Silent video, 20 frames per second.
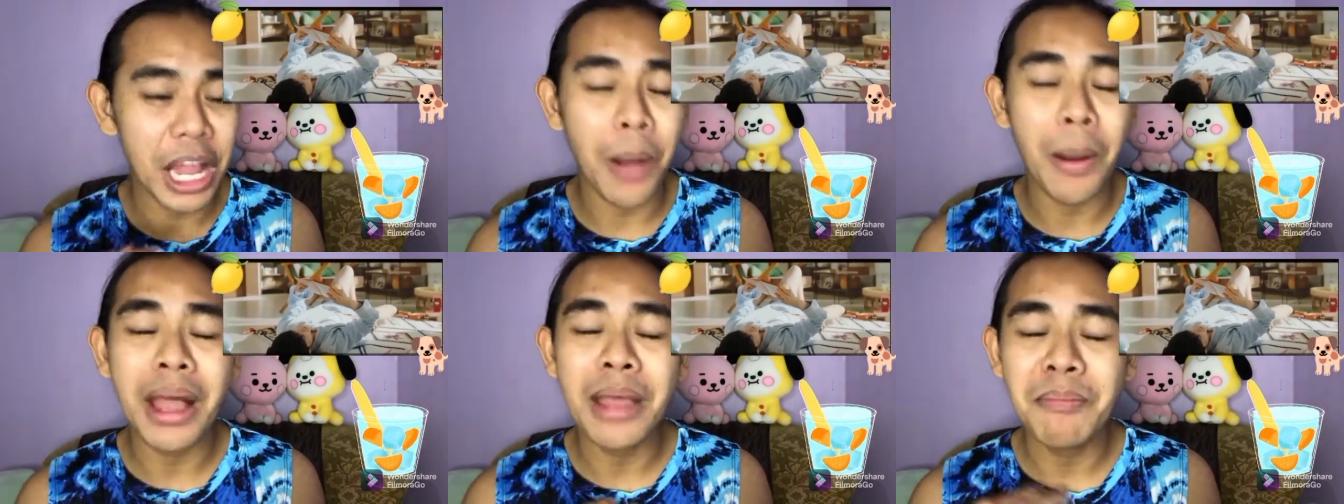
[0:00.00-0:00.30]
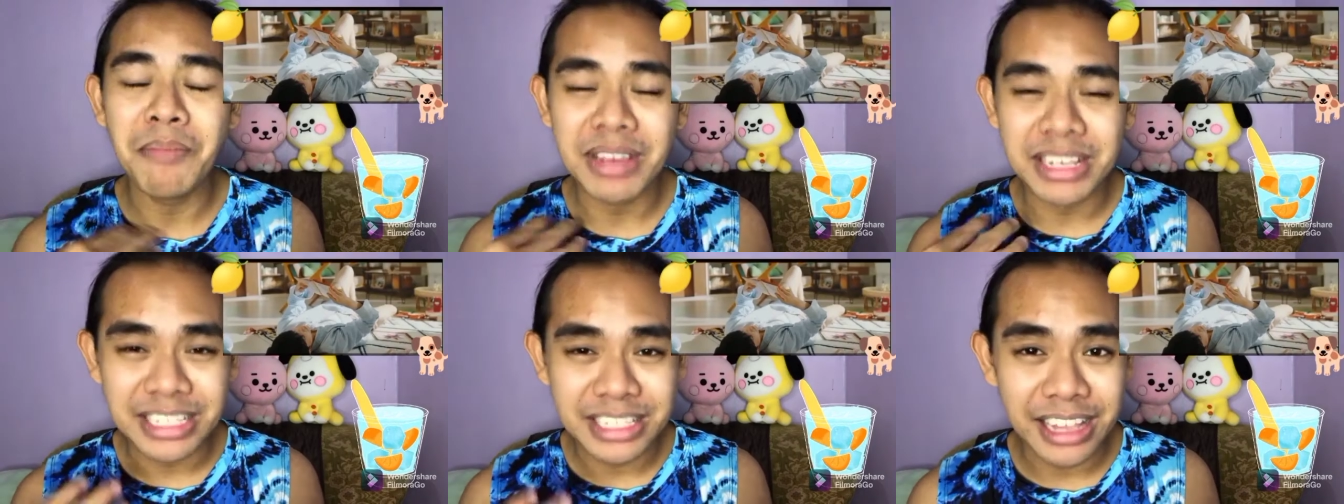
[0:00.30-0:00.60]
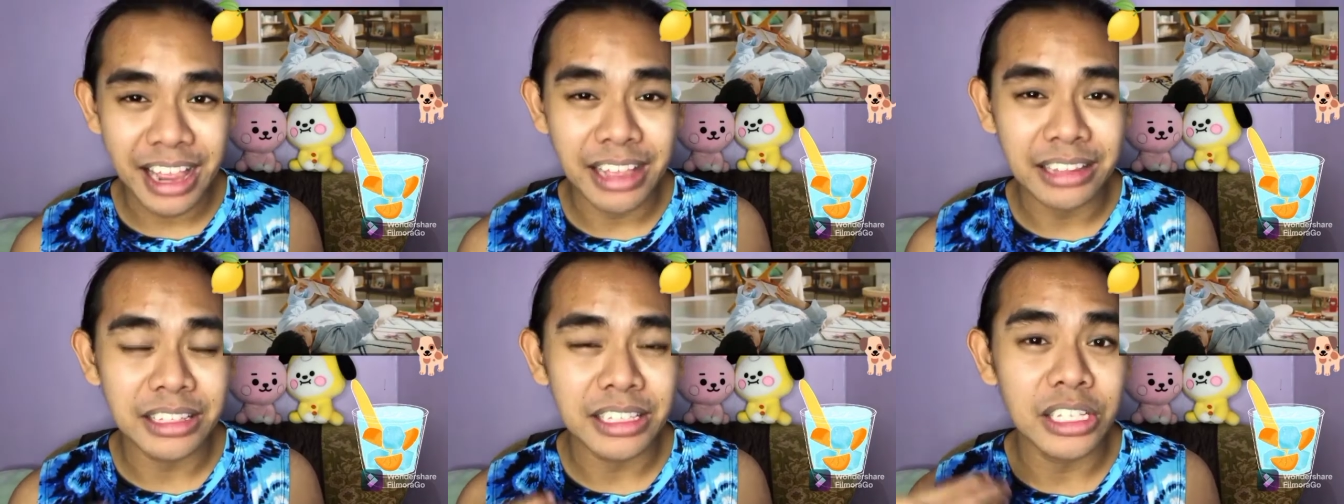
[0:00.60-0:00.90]
Now, I'm
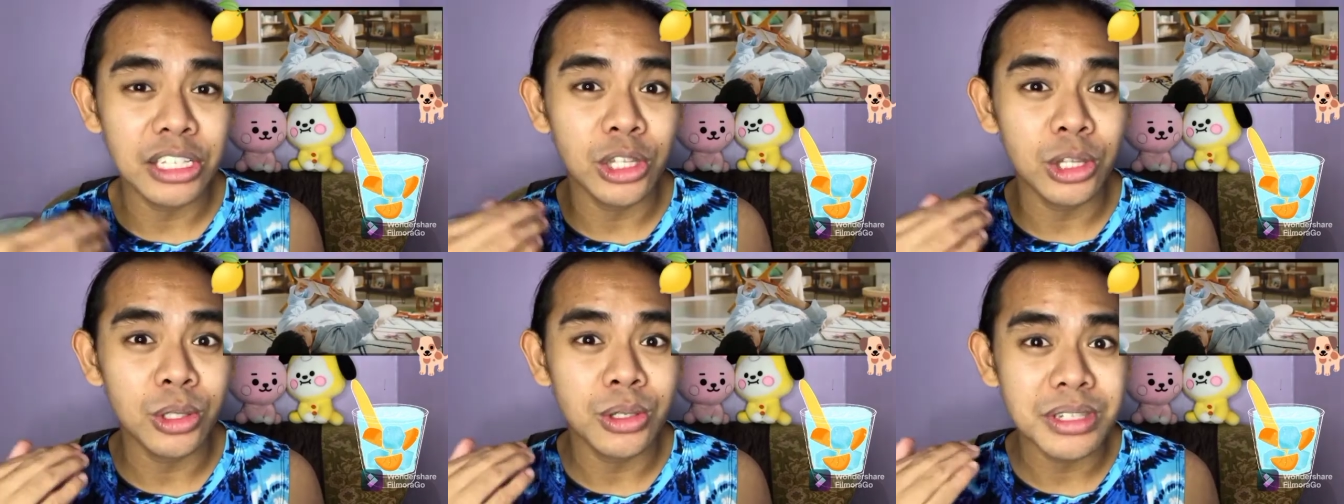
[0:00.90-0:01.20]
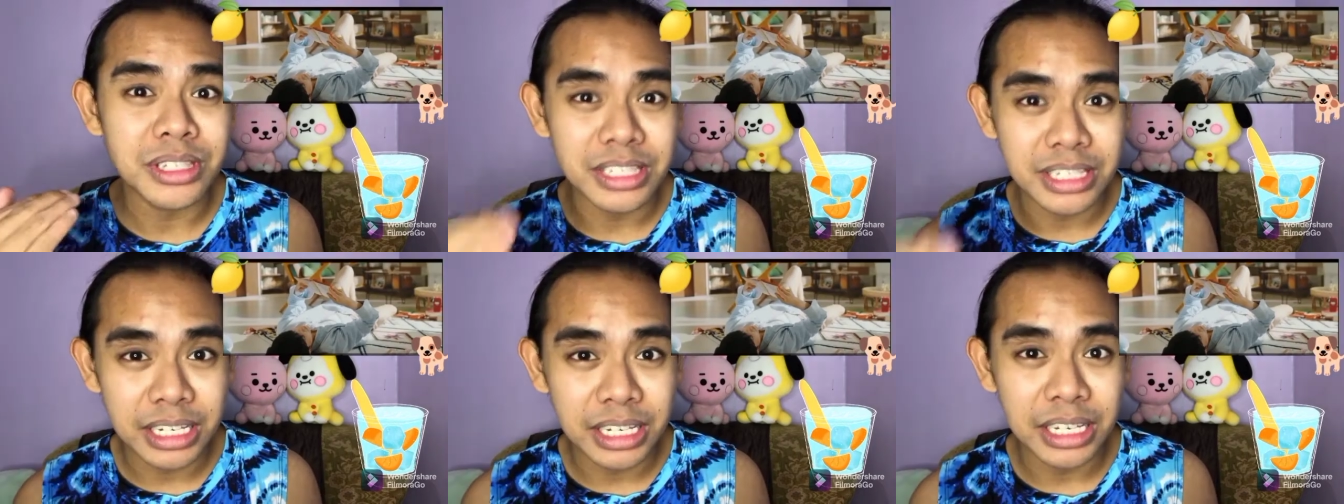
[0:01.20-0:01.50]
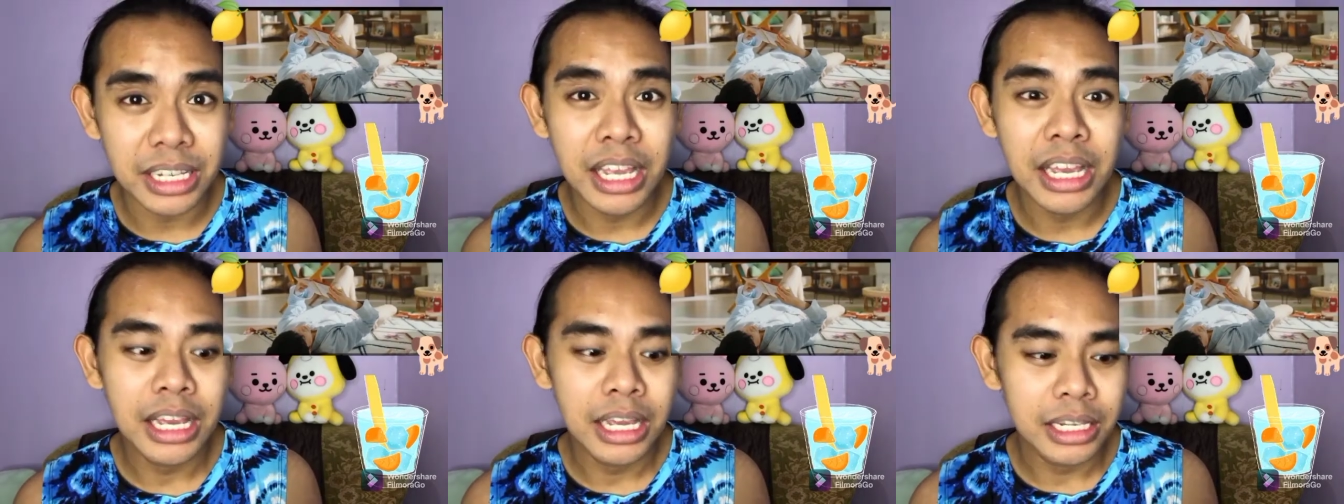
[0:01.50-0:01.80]
excited to
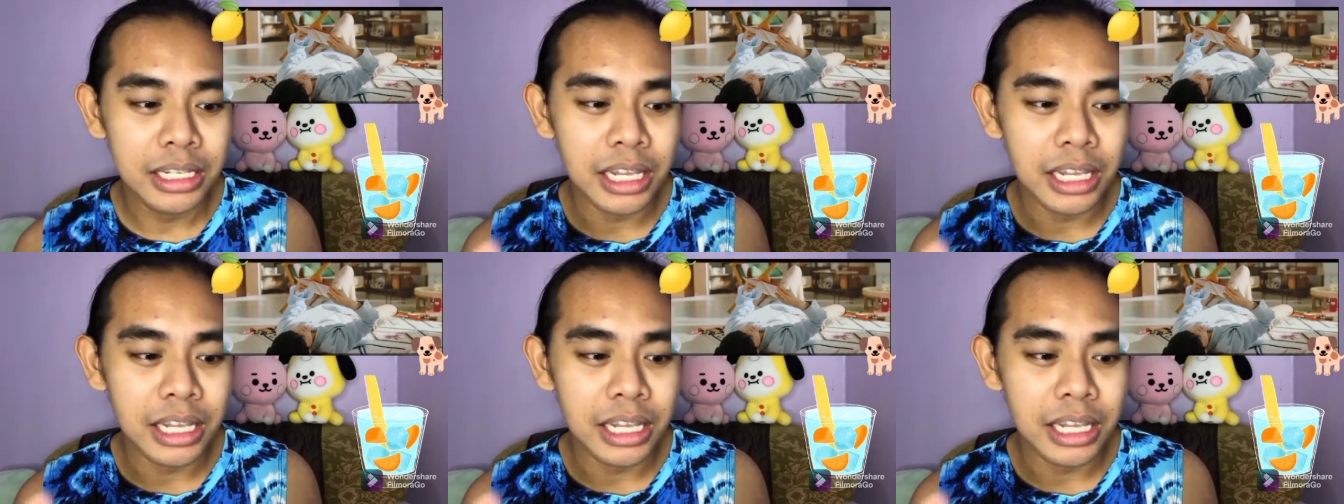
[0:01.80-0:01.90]
see